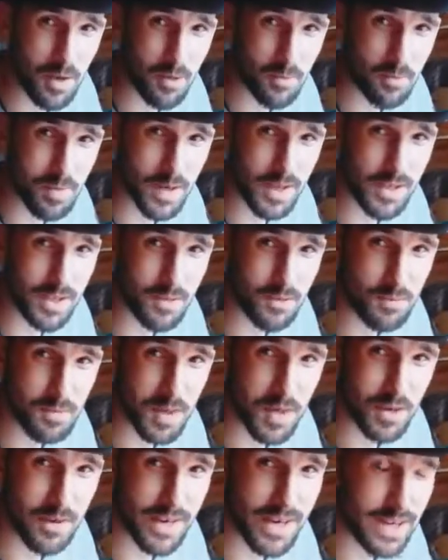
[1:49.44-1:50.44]
own personal
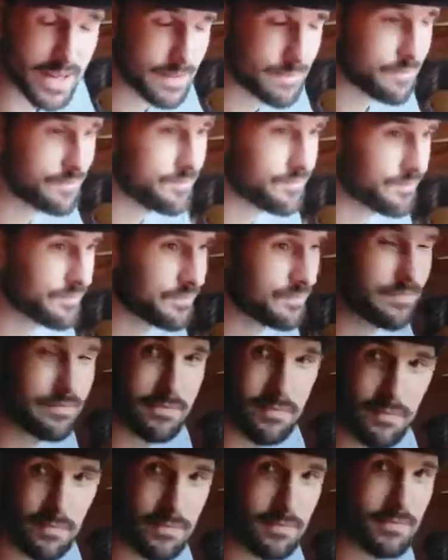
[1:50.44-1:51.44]
pirate hat.
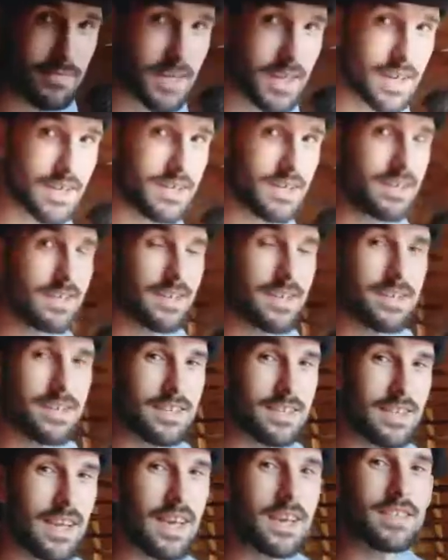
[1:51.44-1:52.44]
And
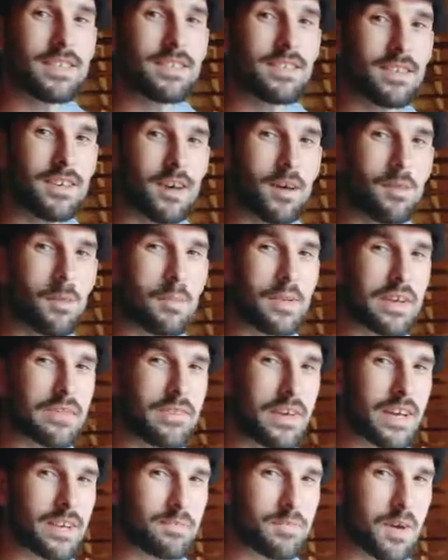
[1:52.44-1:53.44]
yeah, I'm a big
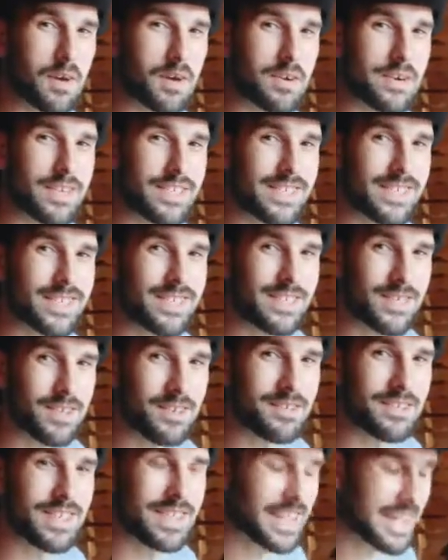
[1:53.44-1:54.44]
fan of pirates, so
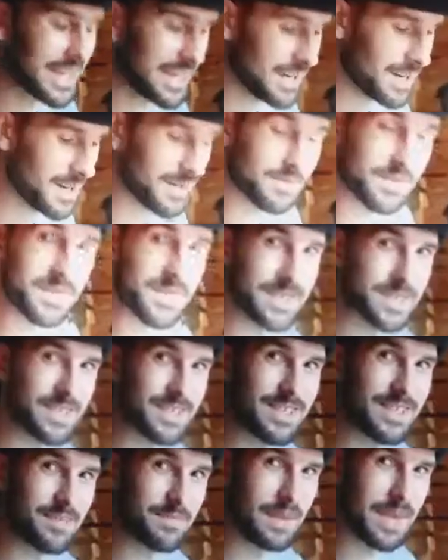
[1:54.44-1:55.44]
today I've decided
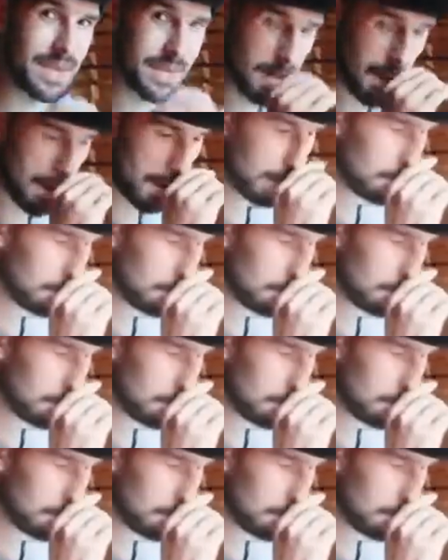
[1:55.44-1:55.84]
to make a